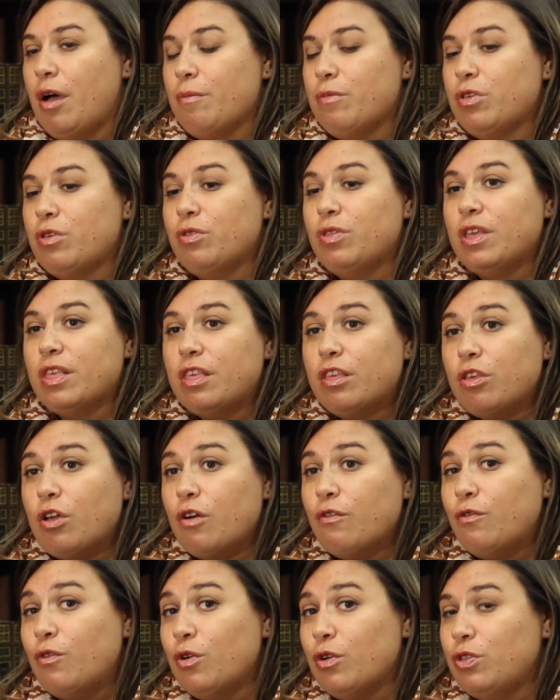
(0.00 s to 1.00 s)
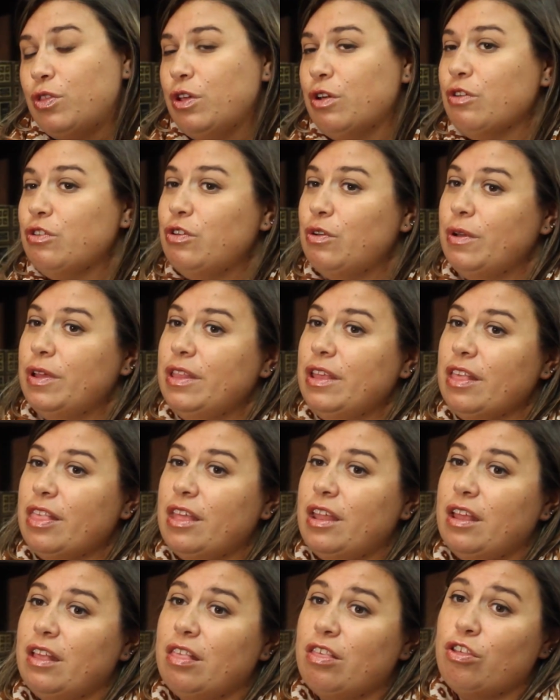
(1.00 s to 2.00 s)
So this is our 4th year doing this,
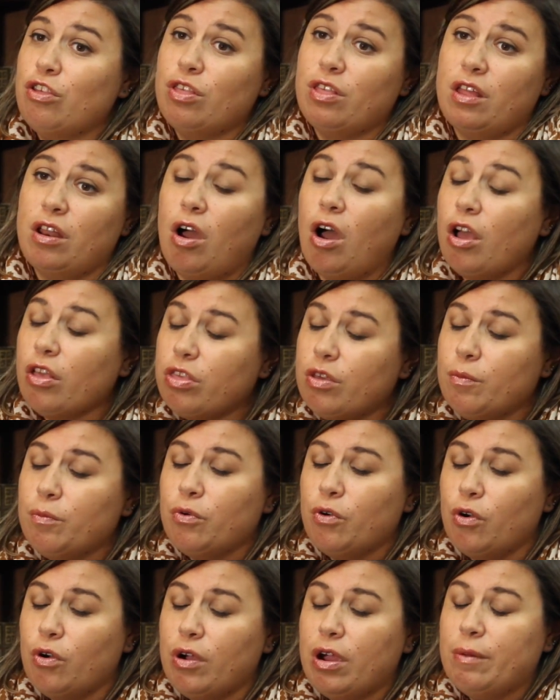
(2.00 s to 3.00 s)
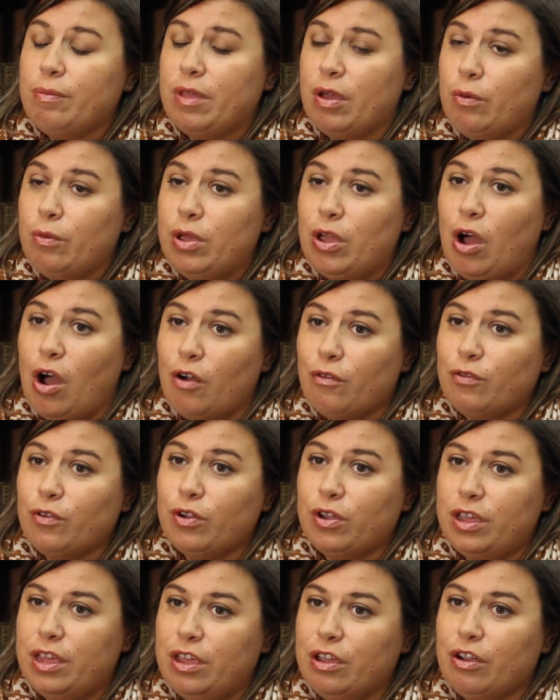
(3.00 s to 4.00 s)
and it's just an awesome program that we
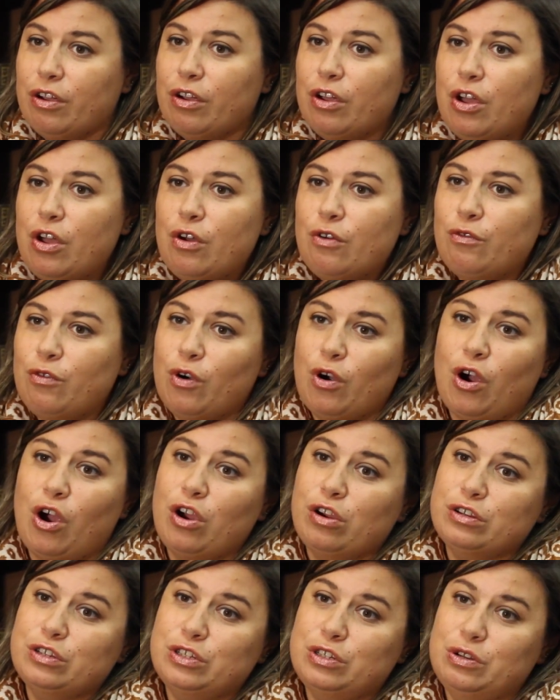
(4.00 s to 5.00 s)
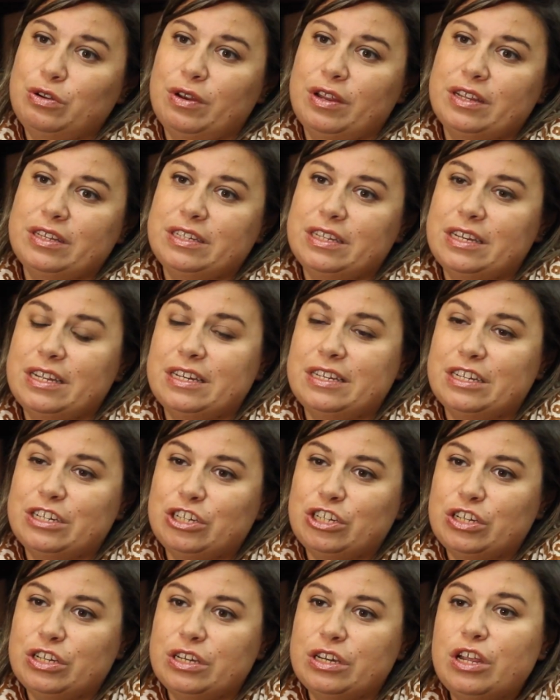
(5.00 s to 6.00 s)
offer here for our students, in
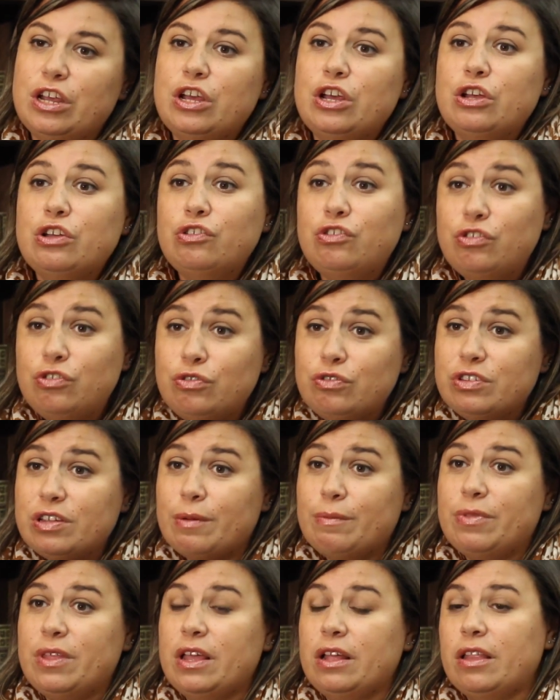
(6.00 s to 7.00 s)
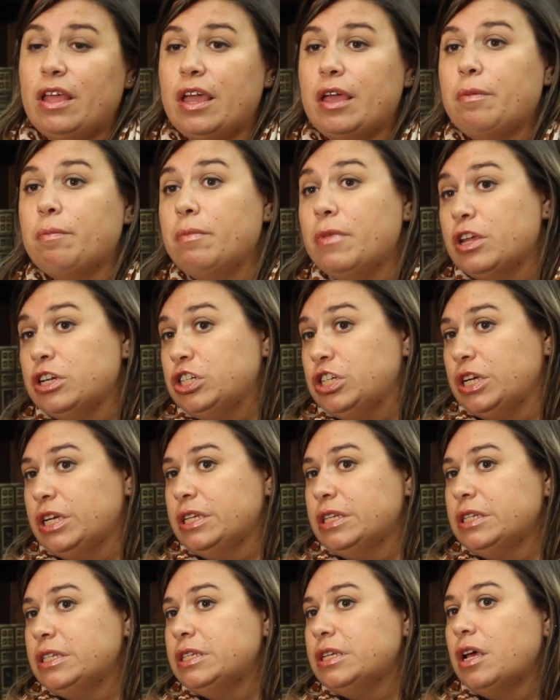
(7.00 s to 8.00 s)
addition to something like
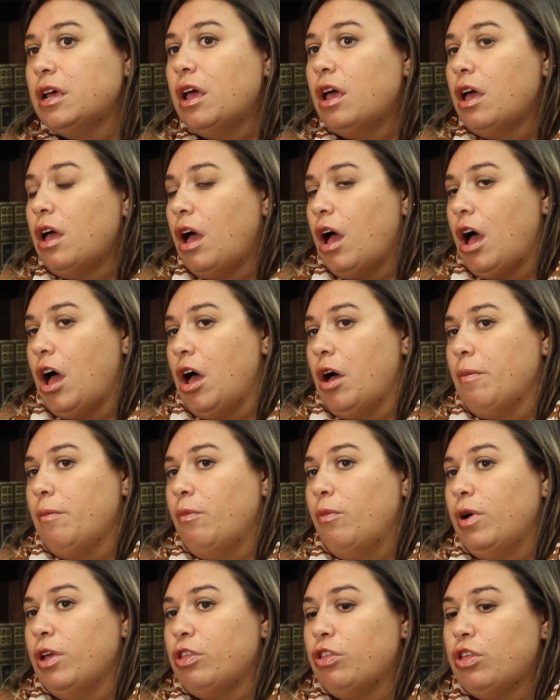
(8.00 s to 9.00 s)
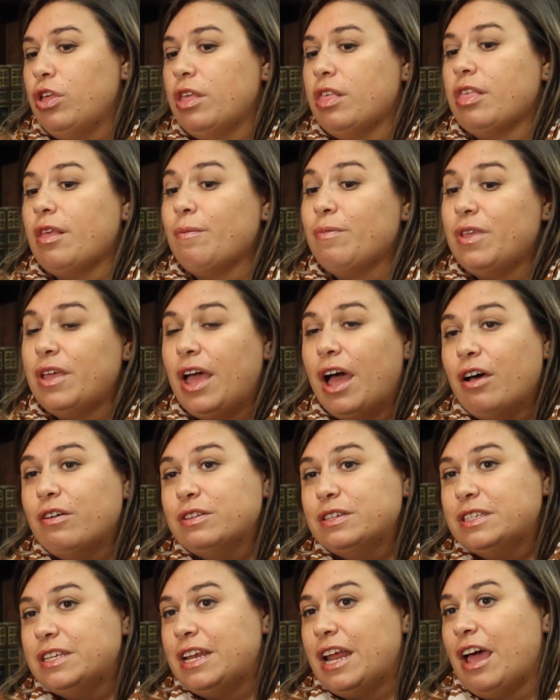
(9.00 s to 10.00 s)
missions, which is something
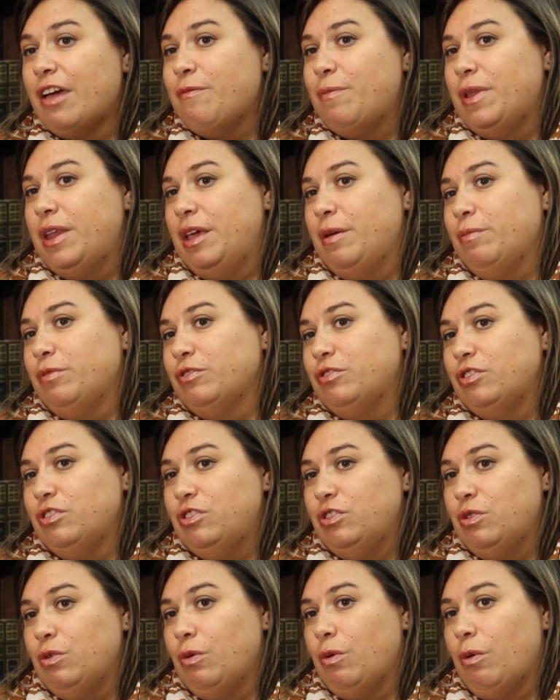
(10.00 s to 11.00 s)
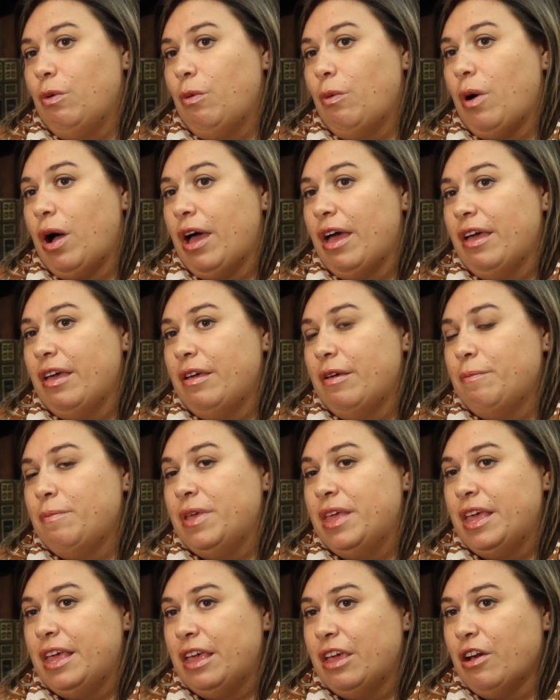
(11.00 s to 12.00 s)
else that I've been able to do while
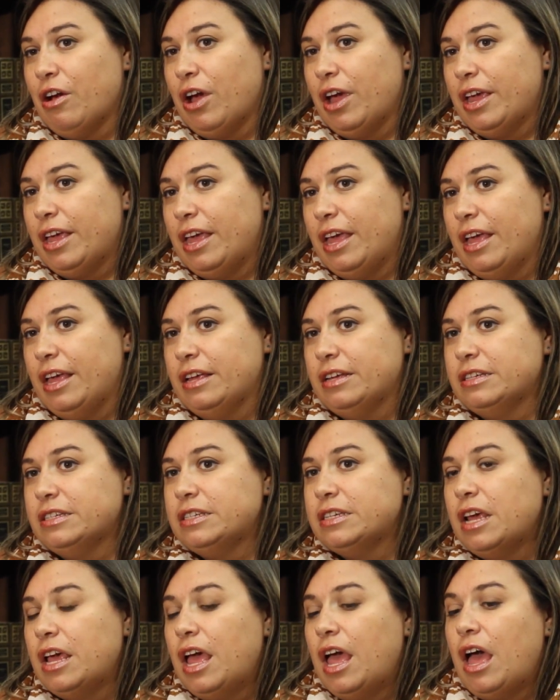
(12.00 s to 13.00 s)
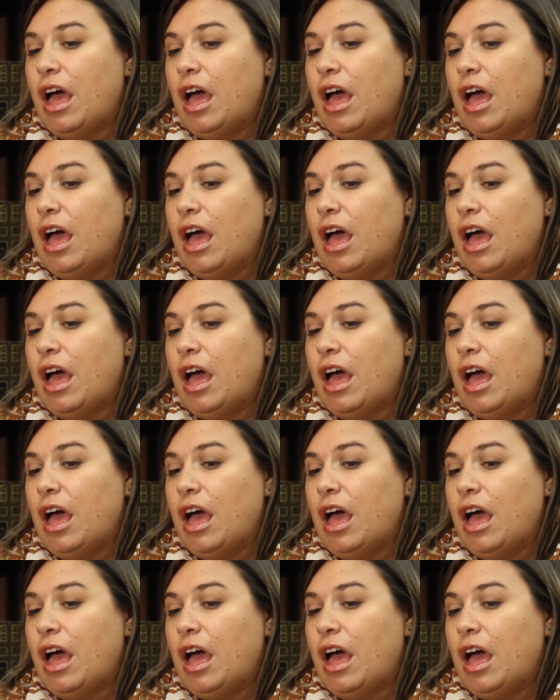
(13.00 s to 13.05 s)
being here at King's.